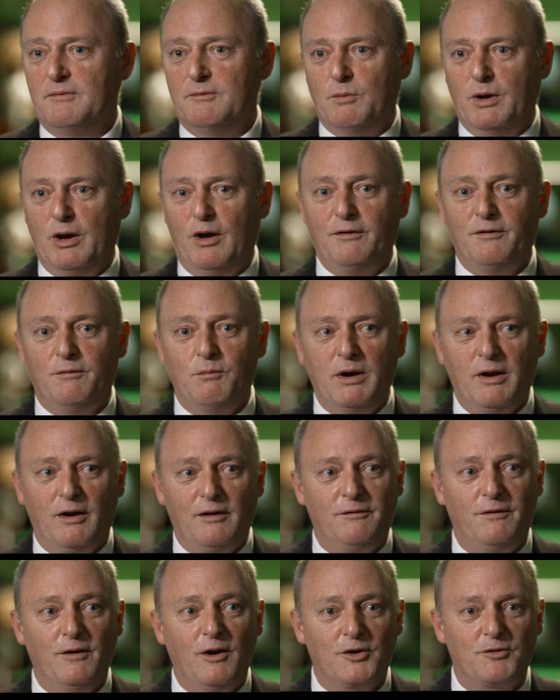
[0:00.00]
When
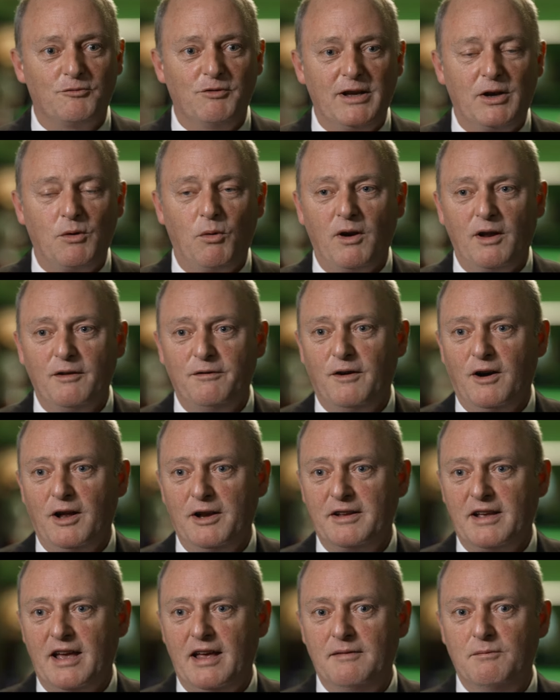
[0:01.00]
I first
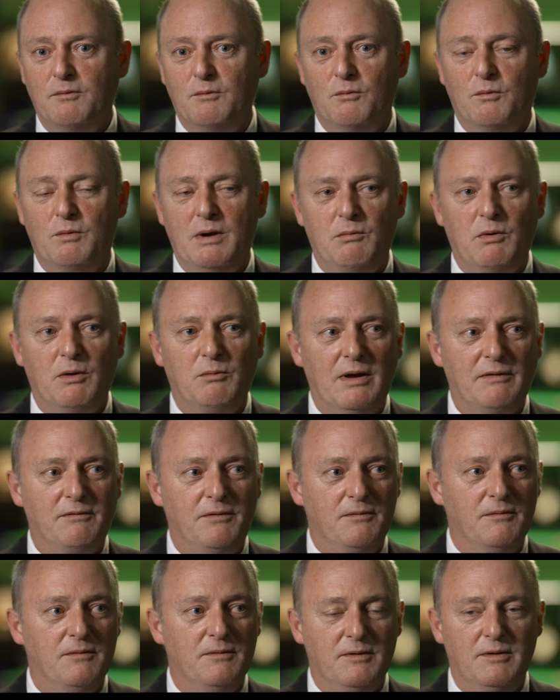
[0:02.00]
re-qualified again, we were
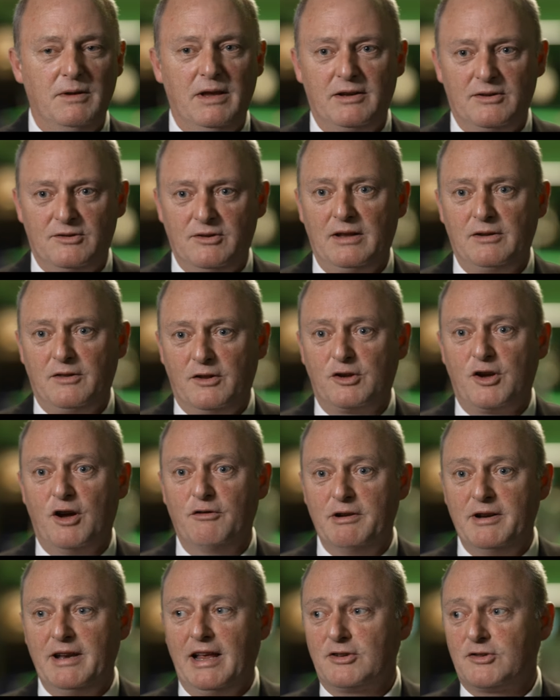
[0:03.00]
with the
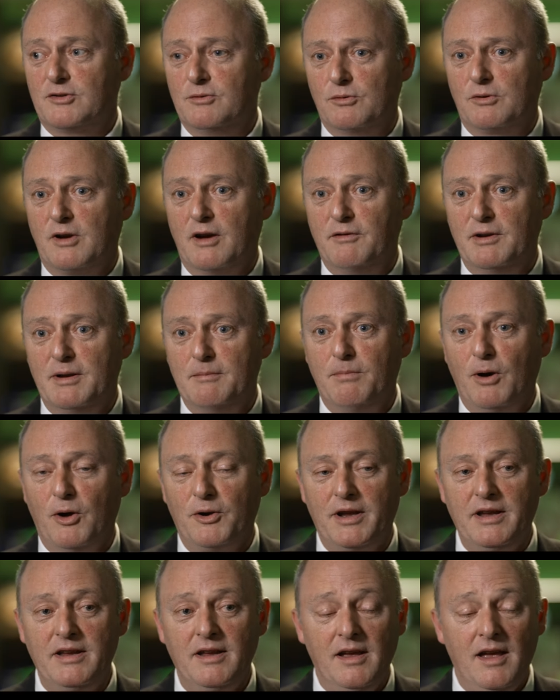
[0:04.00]
current national governing
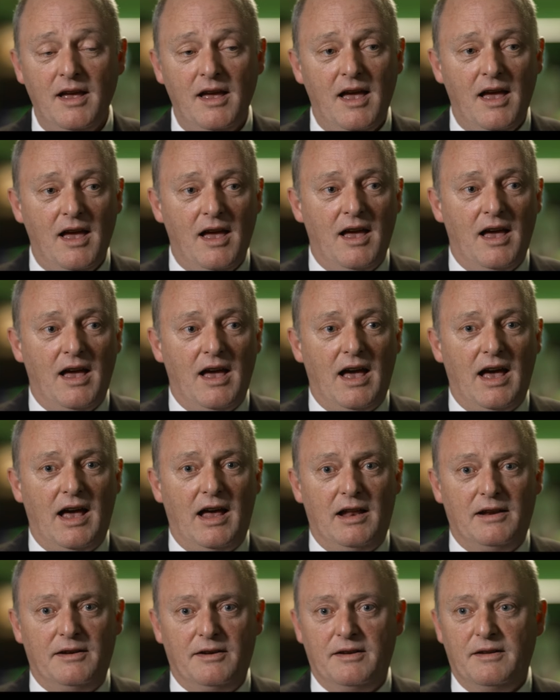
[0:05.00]
body,
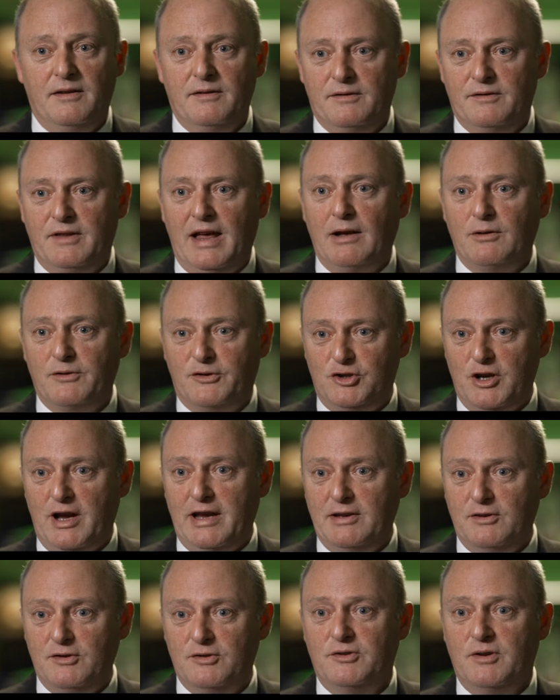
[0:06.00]
and that
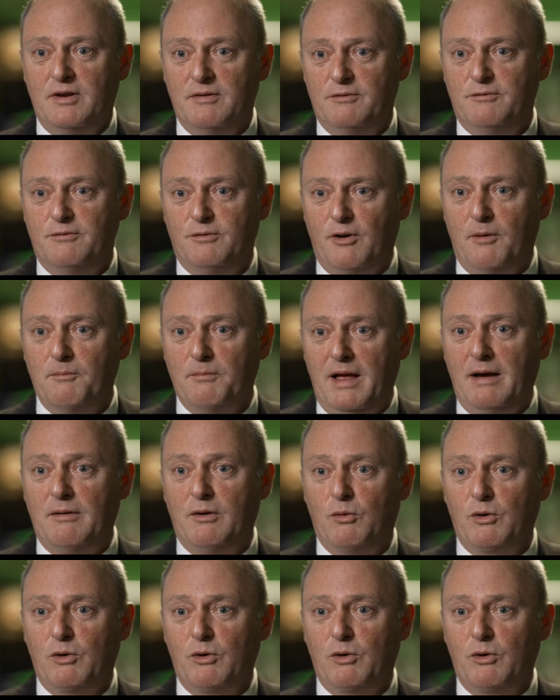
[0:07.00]
changed from that